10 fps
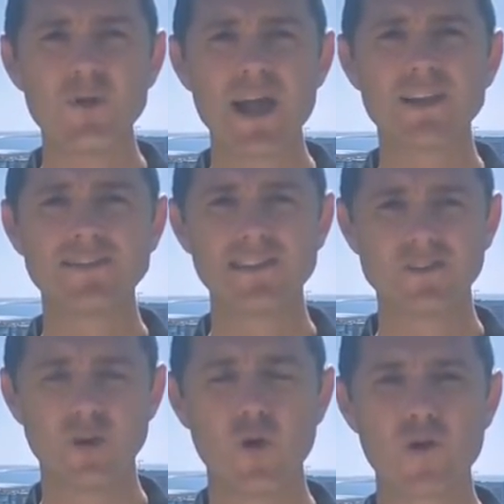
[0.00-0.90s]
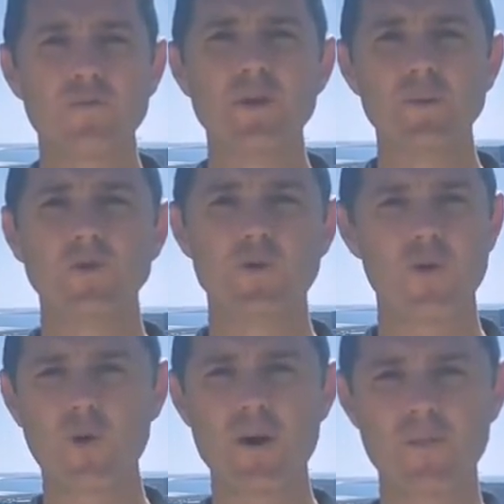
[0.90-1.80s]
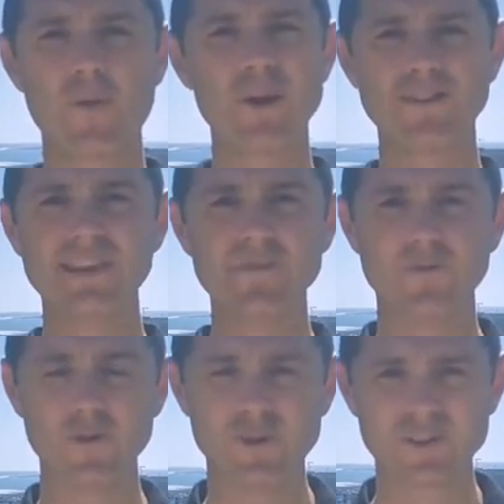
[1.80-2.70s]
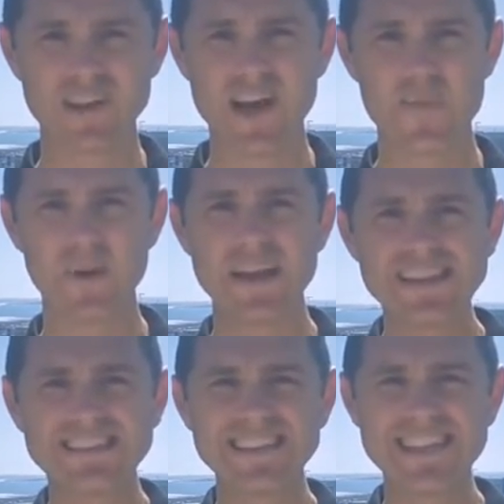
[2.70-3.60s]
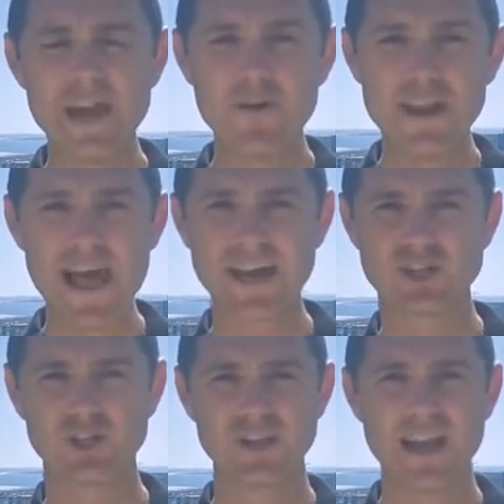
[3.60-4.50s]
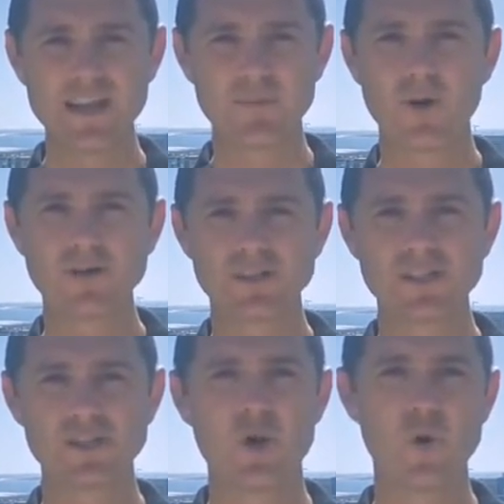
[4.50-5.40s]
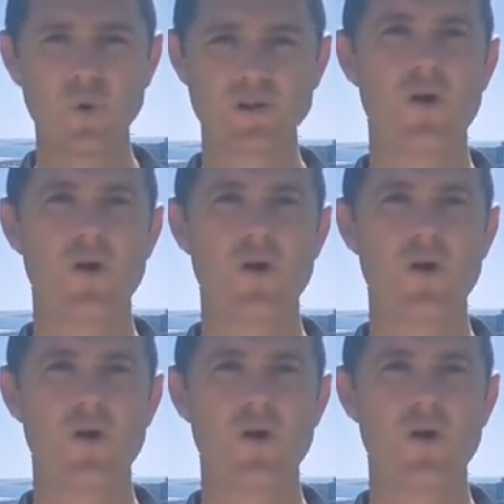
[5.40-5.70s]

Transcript: The reality is a lot of people talk about putting team first, but is it there in action and in process,